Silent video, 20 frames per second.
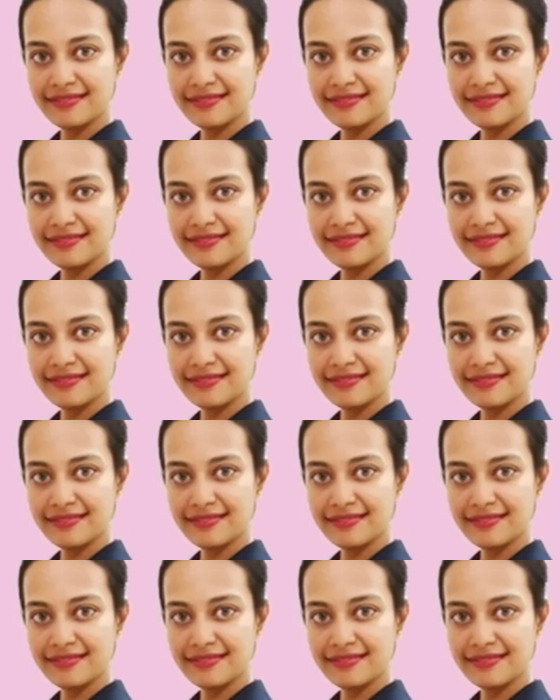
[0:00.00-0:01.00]

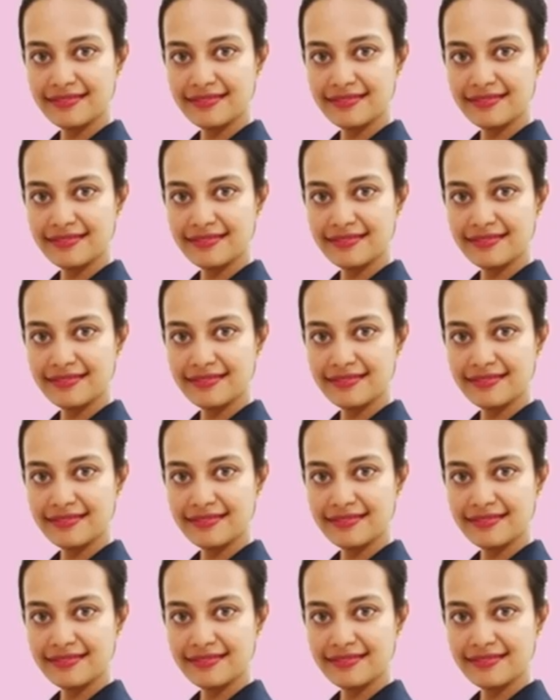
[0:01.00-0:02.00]

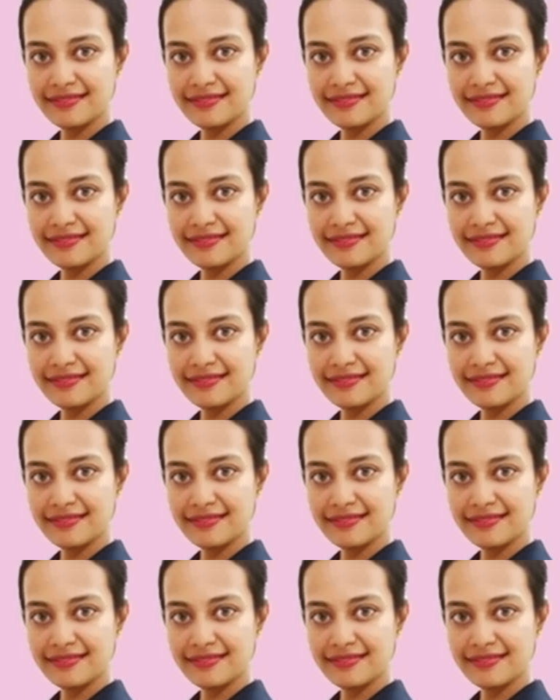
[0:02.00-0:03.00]

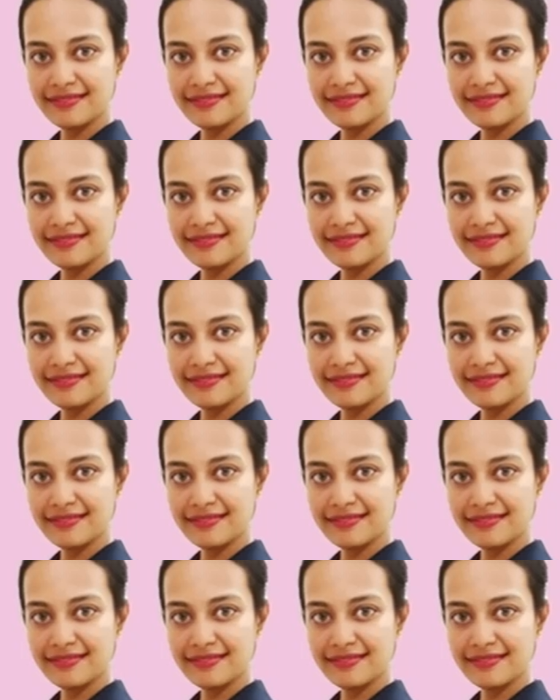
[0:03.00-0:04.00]

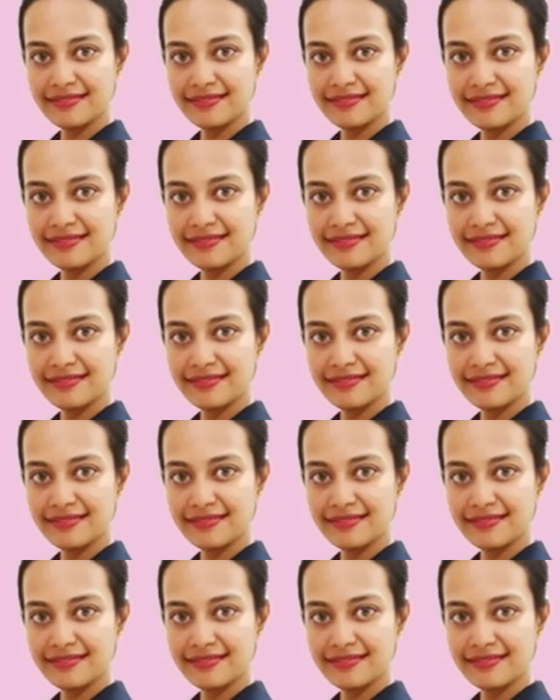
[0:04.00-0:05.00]

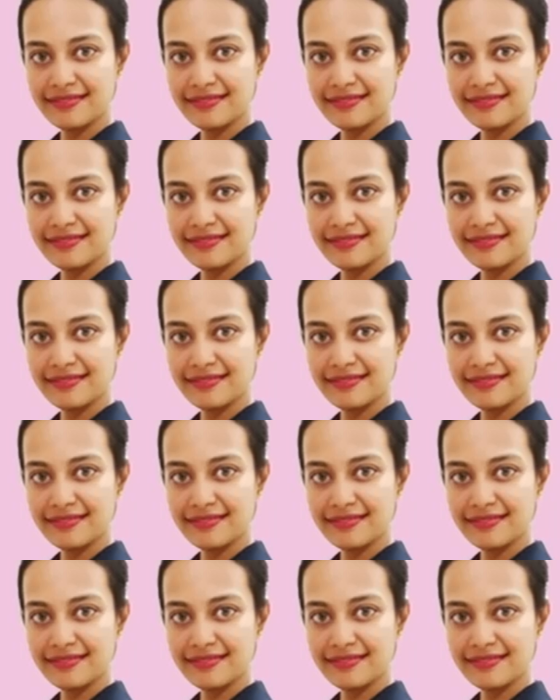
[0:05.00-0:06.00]

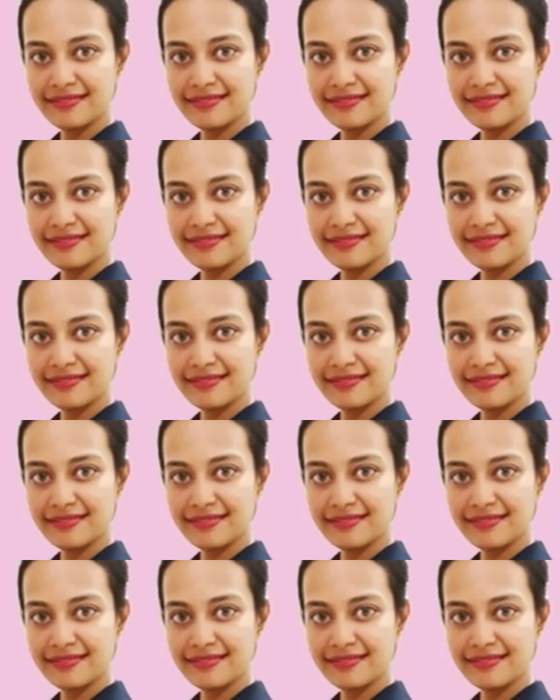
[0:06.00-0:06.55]
(no lip movement)